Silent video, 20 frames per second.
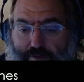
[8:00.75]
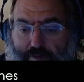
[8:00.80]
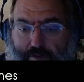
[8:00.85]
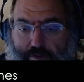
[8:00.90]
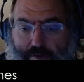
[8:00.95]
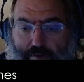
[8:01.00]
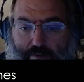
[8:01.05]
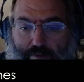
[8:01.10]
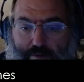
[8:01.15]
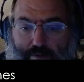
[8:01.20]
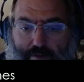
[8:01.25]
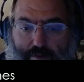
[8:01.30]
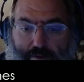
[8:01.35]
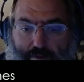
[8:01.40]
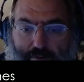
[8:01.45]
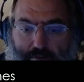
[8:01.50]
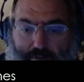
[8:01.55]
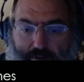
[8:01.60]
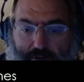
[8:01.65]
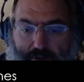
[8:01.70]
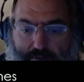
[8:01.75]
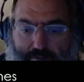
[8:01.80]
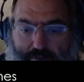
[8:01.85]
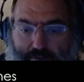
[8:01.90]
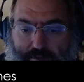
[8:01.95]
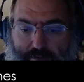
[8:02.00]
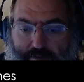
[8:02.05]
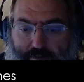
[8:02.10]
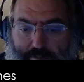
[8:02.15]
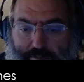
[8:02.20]
you a kind of a
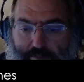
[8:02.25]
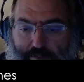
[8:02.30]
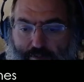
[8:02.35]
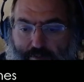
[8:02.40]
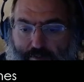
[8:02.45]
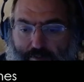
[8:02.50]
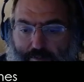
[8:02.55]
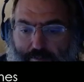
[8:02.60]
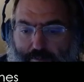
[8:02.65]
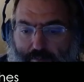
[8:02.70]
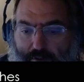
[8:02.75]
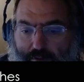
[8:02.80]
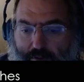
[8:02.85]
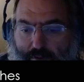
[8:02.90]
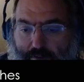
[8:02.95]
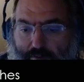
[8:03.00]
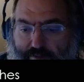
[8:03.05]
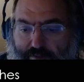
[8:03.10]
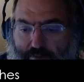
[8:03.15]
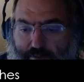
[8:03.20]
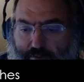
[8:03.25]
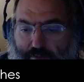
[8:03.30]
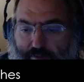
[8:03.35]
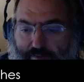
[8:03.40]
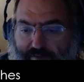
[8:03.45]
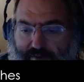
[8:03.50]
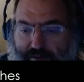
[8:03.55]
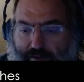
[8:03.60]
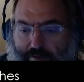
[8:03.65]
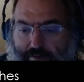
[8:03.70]
simple sort of
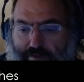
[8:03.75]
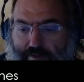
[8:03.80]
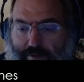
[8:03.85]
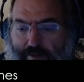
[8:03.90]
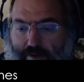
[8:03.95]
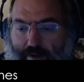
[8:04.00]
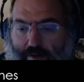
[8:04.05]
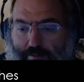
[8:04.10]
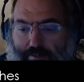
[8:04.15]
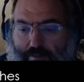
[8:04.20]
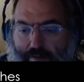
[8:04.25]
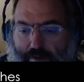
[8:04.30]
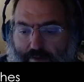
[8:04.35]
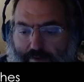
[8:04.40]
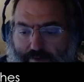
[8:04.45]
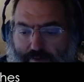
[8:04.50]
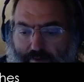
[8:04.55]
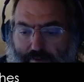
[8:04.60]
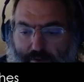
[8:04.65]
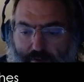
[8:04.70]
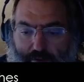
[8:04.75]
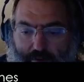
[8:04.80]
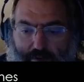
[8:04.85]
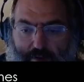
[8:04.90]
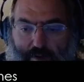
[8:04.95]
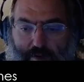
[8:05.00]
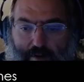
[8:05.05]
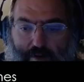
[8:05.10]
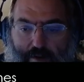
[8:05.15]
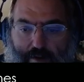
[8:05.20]
counting operation,
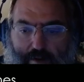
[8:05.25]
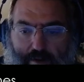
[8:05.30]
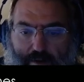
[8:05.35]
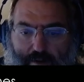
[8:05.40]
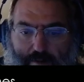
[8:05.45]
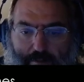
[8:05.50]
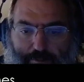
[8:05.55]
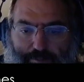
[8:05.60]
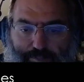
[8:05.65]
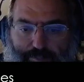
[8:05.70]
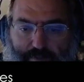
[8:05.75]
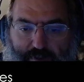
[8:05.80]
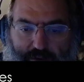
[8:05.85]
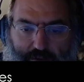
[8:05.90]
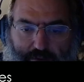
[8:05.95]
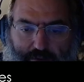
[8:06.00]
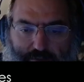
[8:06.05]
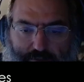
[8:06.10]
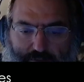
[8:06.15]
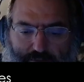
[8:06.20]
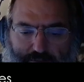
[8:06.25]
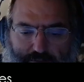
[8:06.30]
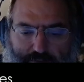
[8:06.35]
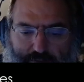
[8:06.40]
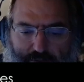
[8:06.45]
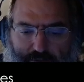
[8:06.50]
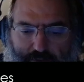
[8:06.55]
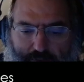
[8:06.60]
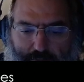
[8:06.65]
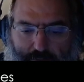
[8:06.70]
counting things as
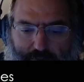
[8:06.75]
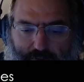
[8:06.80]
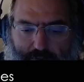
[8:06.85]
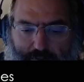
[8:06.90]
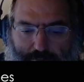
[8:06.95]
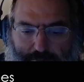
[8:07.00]
they come in.